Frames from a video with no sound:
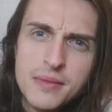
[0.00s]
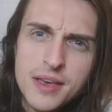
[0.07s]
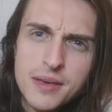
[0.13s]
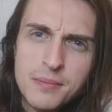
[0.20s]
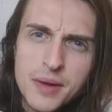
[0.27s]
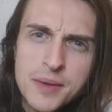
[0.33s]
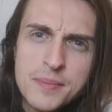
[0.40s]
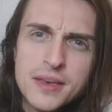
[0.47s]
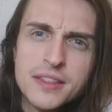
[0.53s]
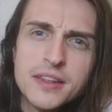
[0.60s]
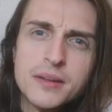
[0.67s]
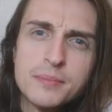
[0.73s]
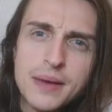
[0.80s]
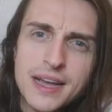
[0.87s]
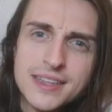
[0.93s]
It might be a
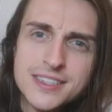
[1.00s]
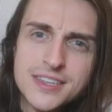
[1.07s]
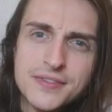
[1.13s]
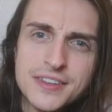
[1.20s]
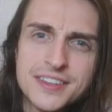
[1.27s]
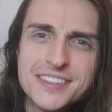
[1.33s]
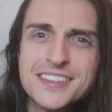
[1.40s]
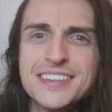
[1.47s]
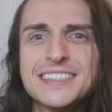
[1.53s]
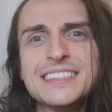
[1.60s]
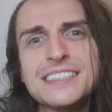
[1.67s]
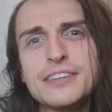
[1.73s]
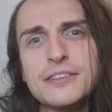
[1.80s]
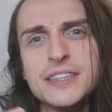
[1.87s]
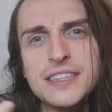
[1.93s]
little pensive. It doesn't
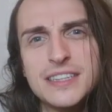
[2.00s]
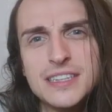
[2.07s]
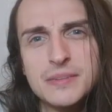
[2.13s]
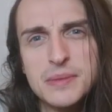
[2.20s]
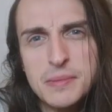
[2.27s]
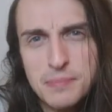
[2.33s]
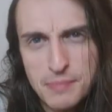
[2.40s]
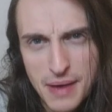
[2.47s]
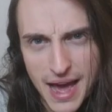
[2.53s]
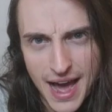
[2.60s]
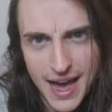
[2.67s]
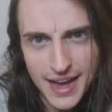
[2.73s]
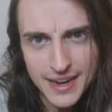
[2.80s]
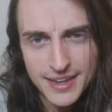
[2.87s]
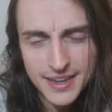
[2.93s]
necessarily need to be
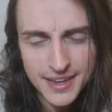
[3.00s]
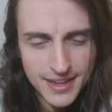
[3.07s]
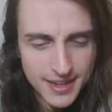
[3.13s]
bad.